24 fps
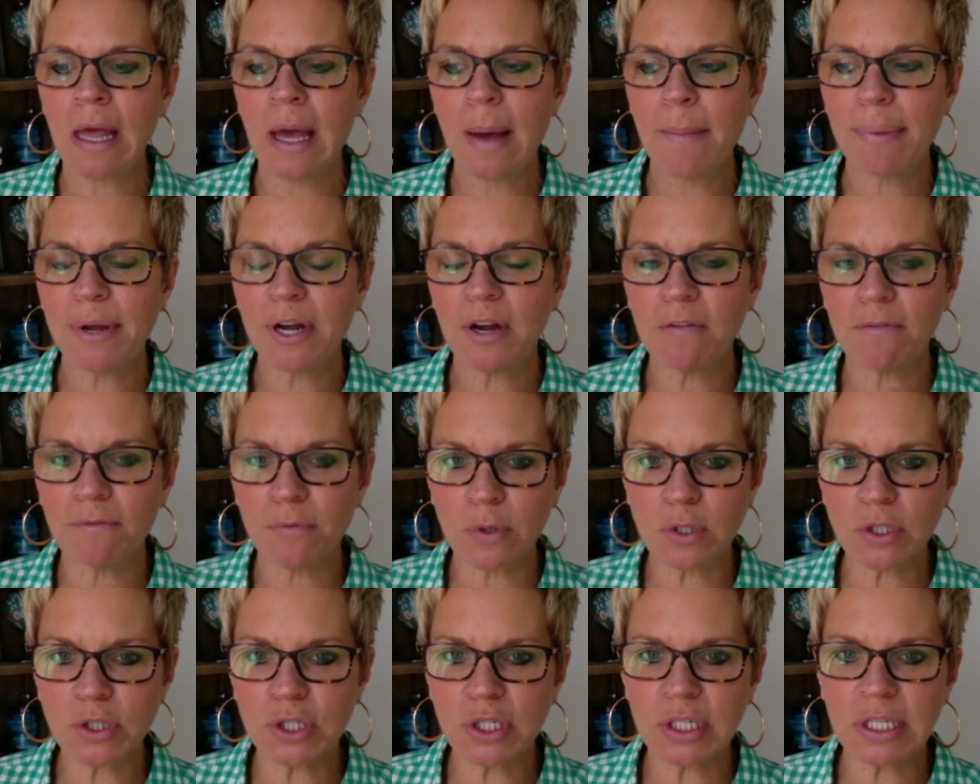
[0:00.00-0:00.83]
But
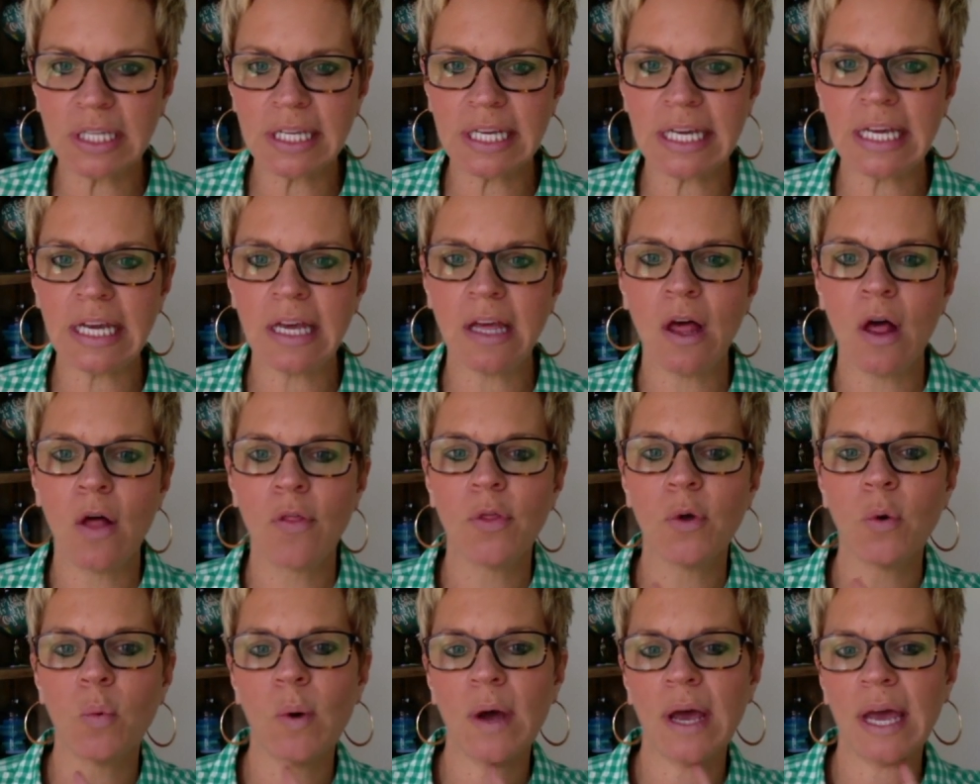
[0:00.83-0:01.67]
unfortunately,
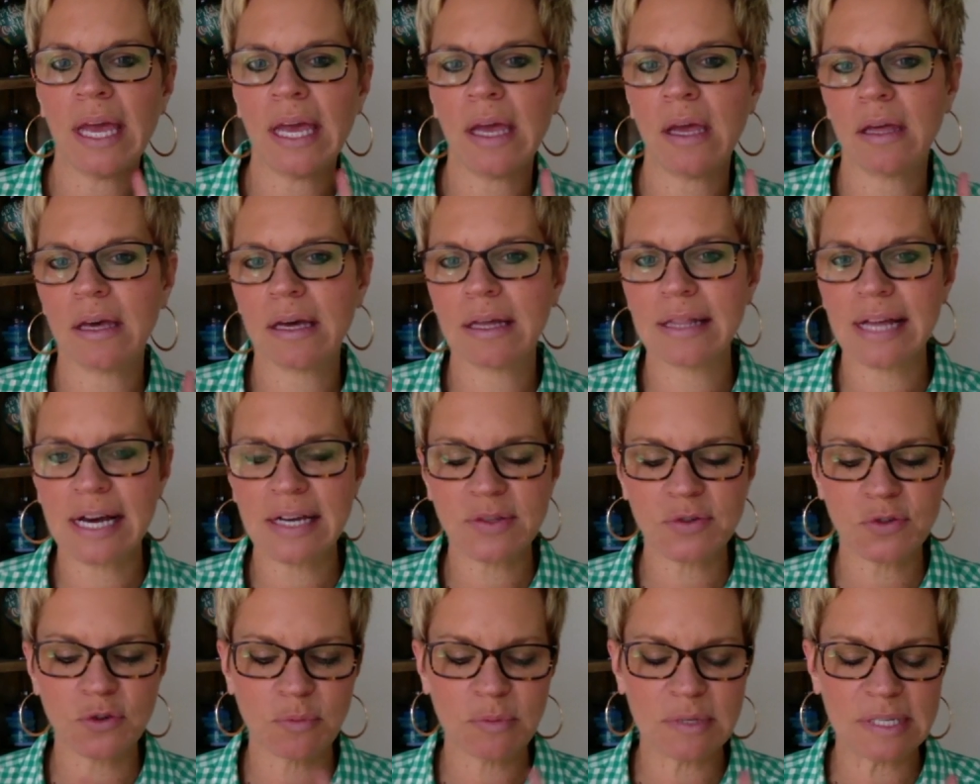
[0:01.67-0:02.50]
the way
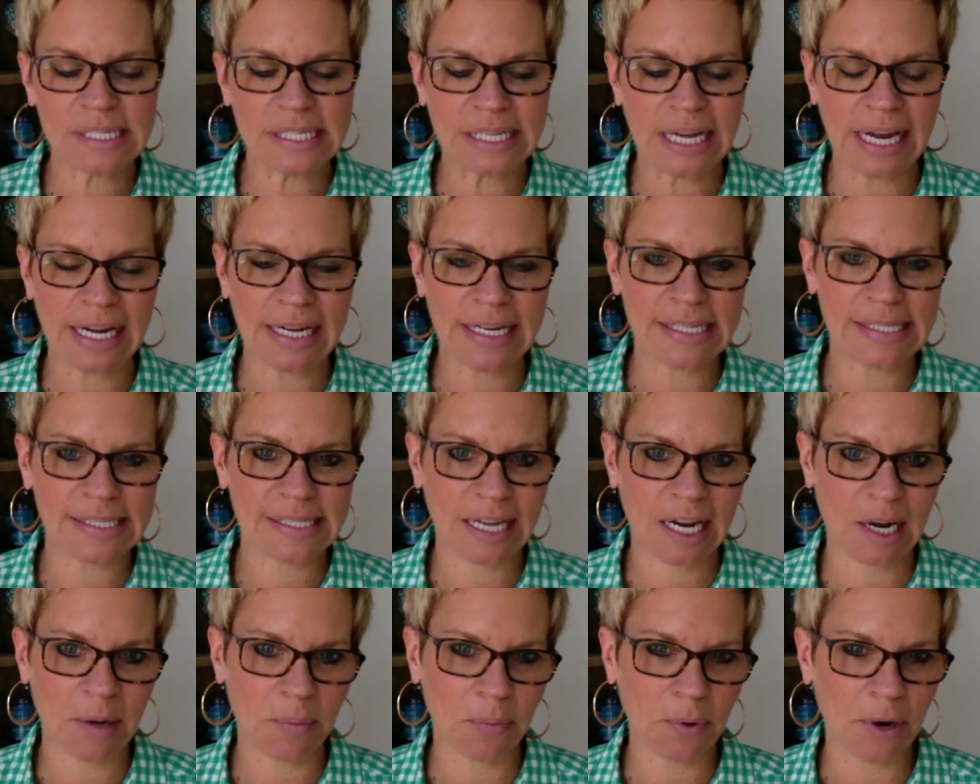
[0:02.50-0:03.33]
classroom design is
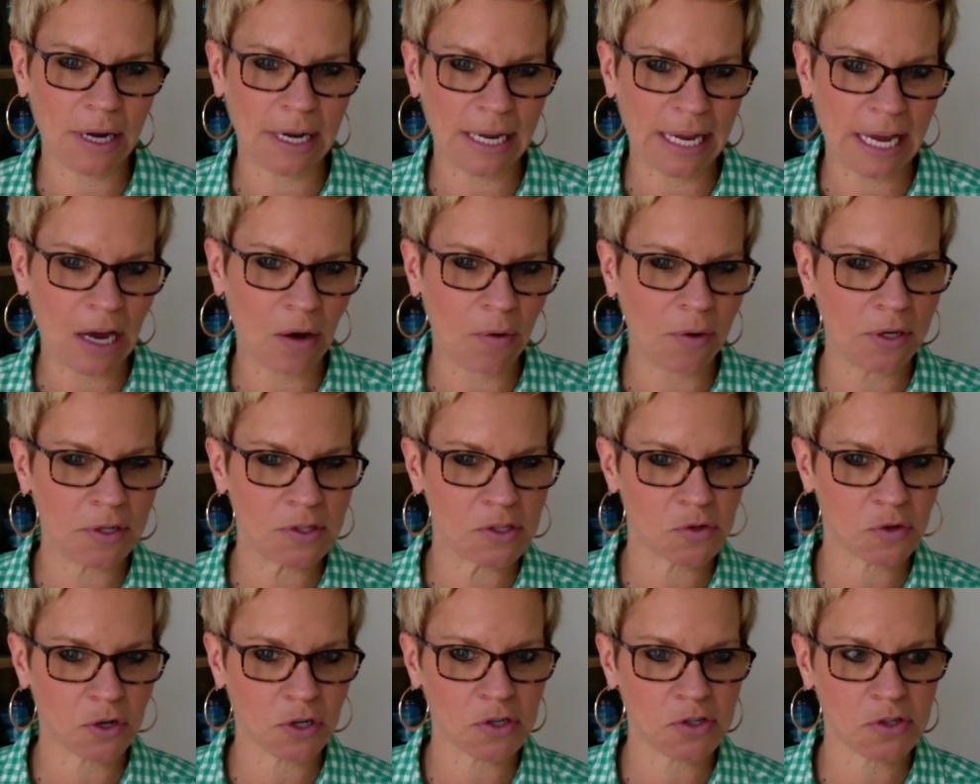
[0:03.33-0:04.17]
set up right now and
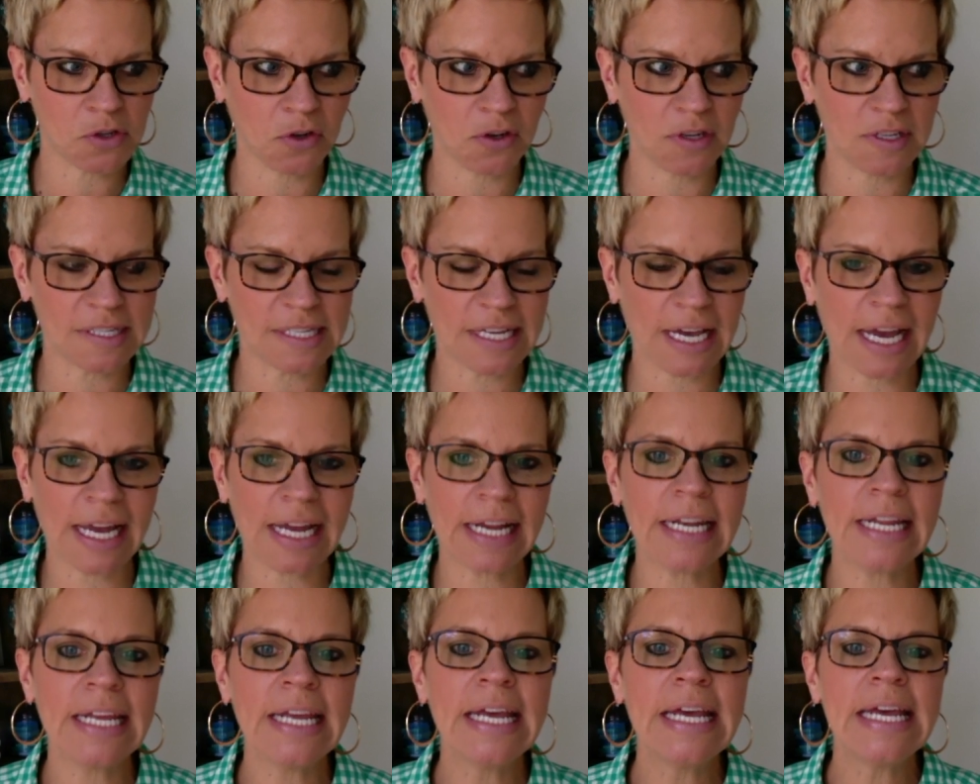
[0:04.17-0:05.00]
instructional
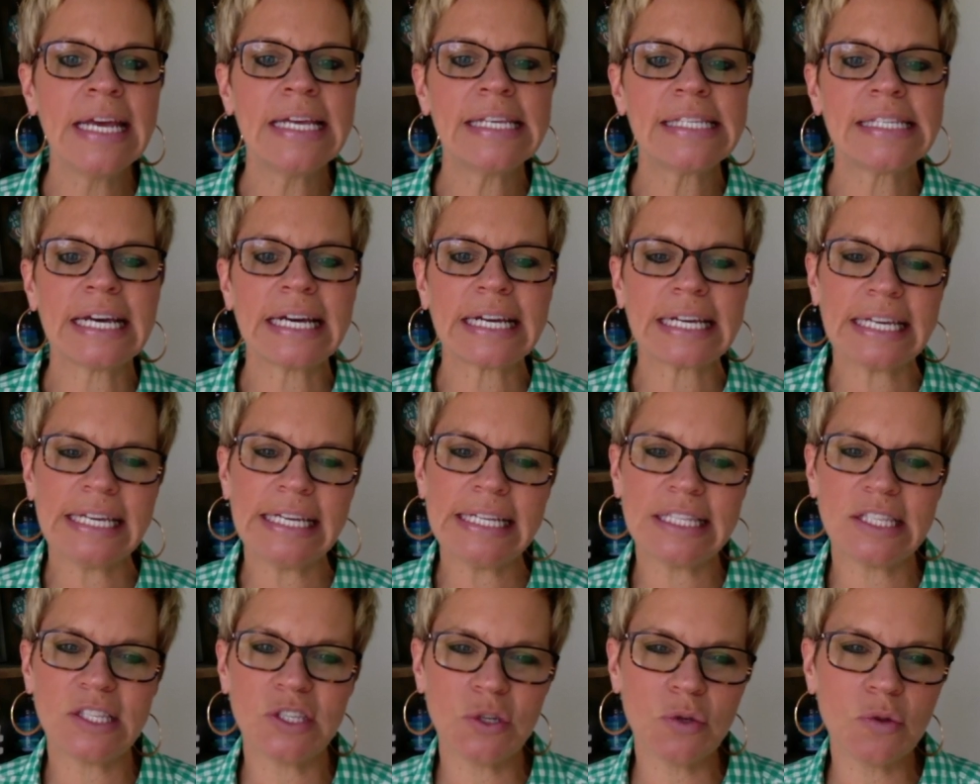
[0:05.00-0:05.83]
design is that
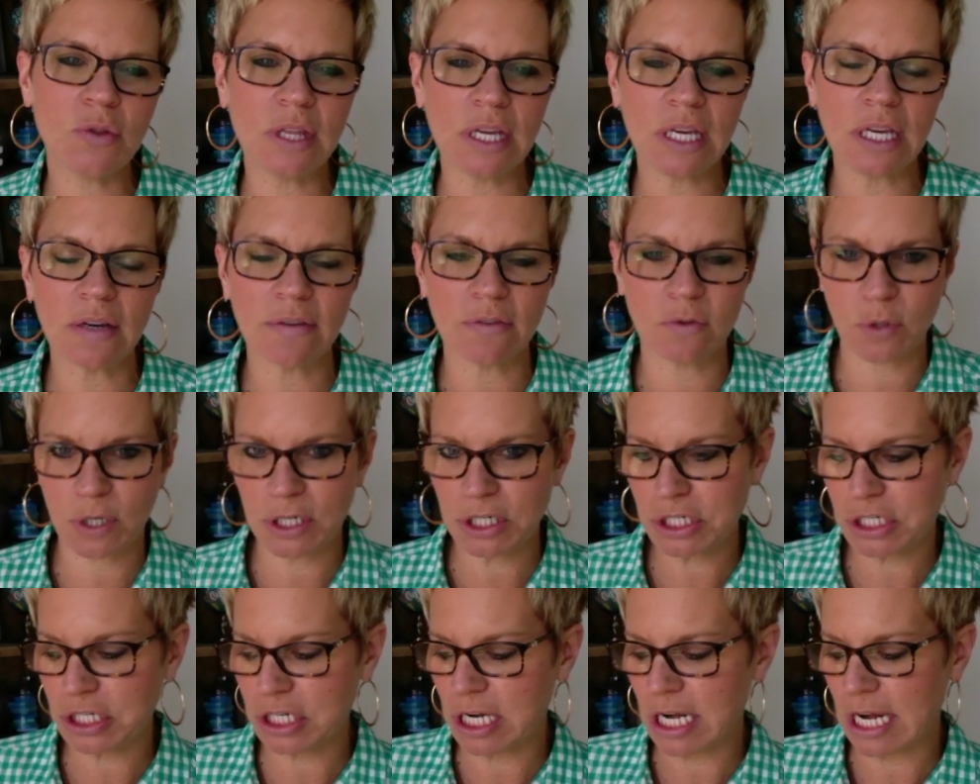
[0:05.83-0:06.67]
kids do think of
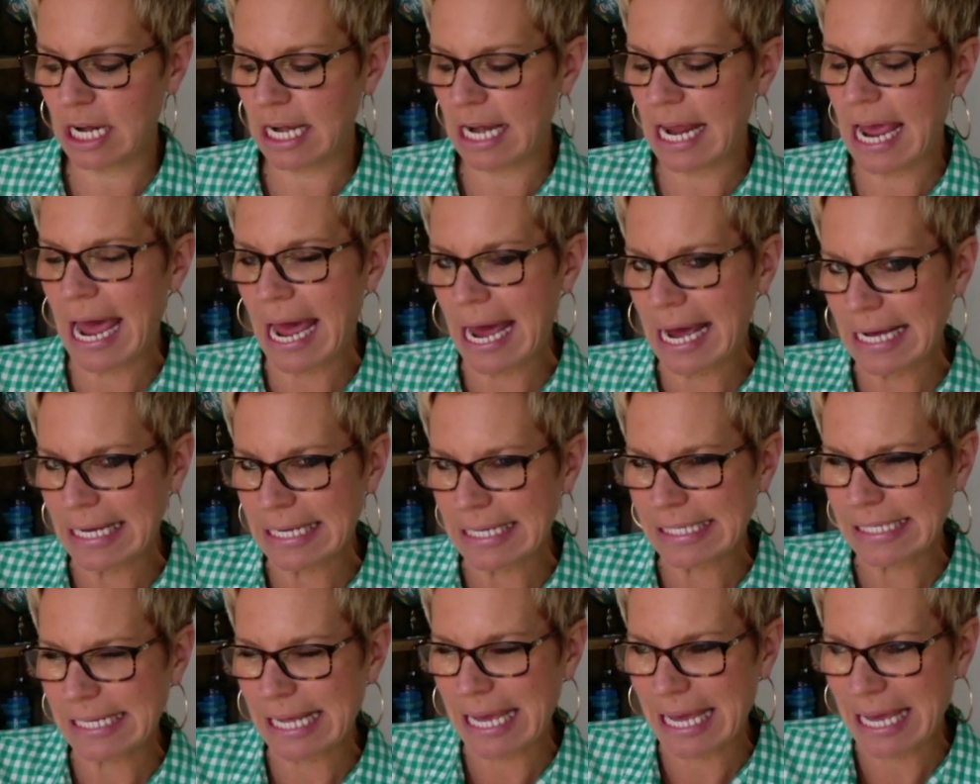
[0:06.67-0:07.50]
questioning
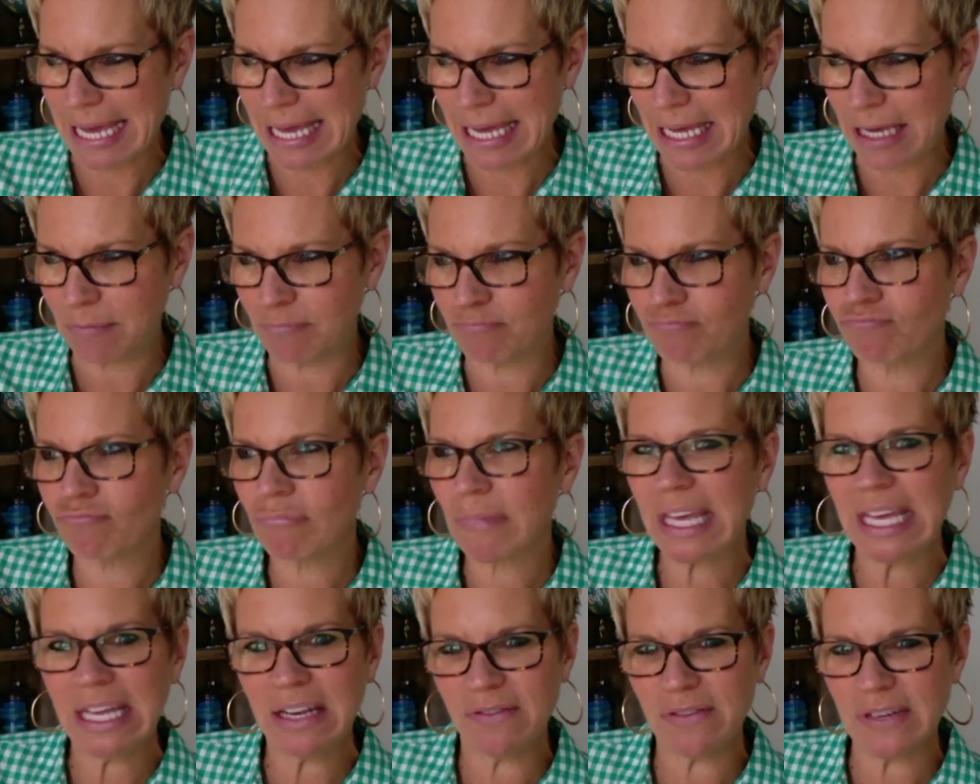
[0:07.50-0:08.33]
as an
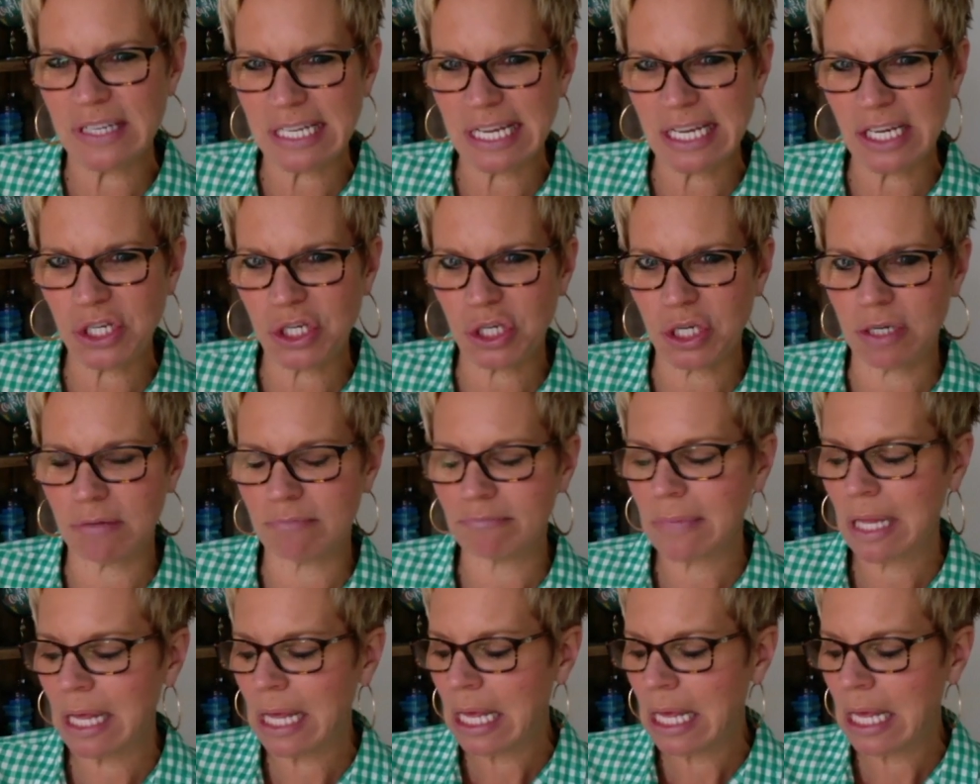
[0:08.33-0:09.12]
invitation.